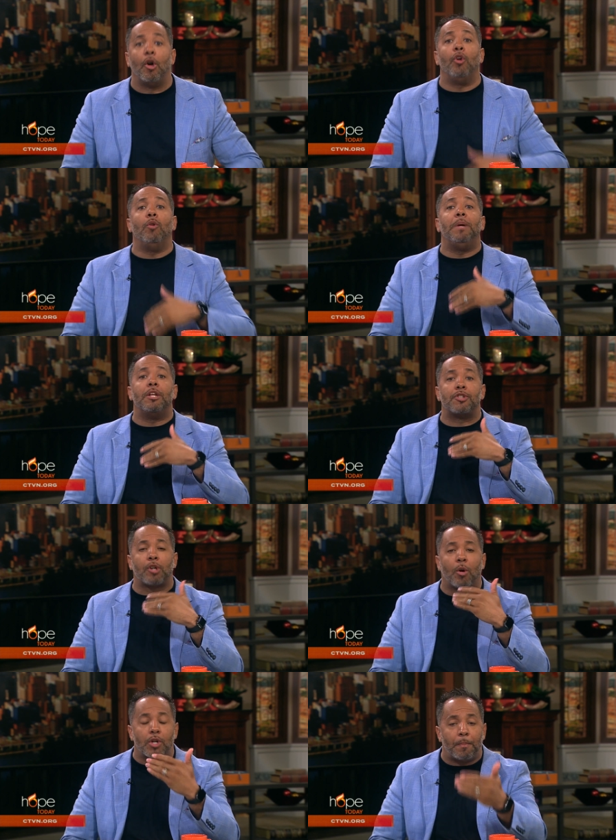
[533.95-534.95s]
Don't you be
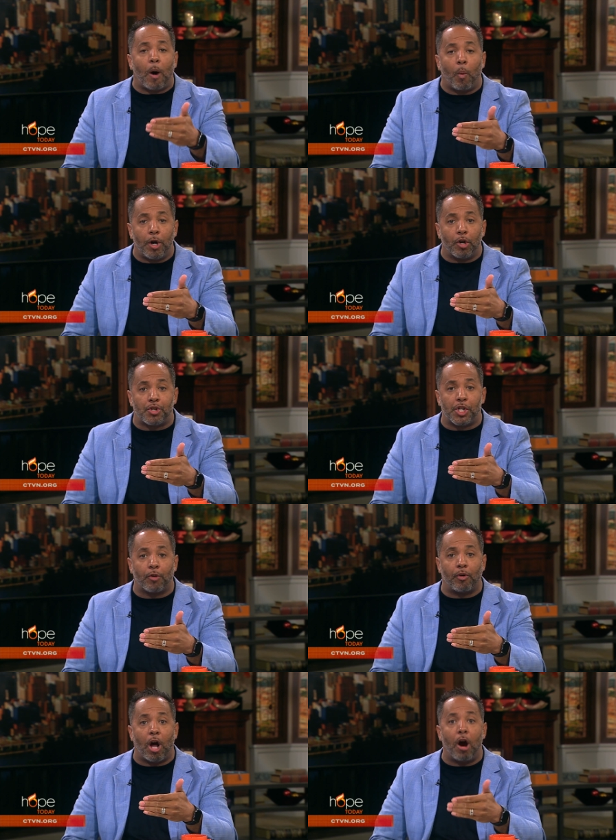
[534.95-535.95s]
discouraged about where your
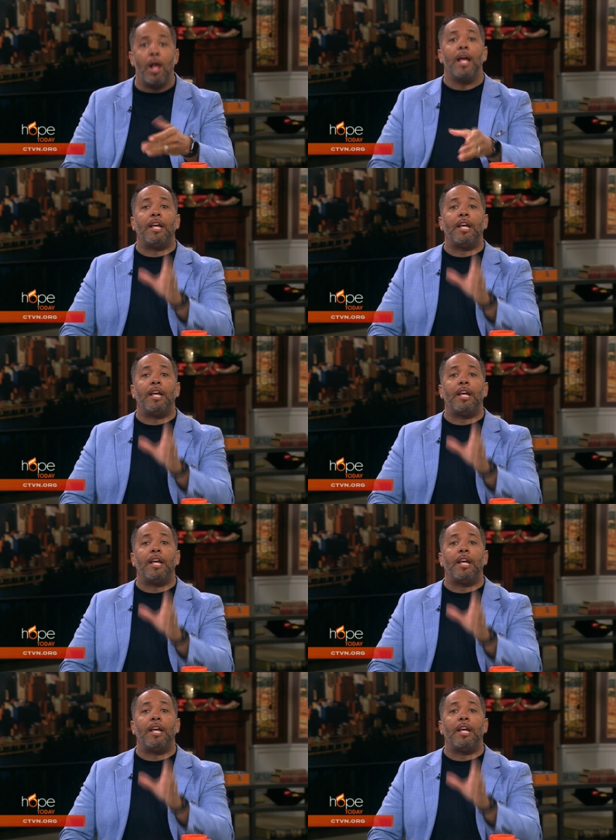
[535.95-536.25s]
children are.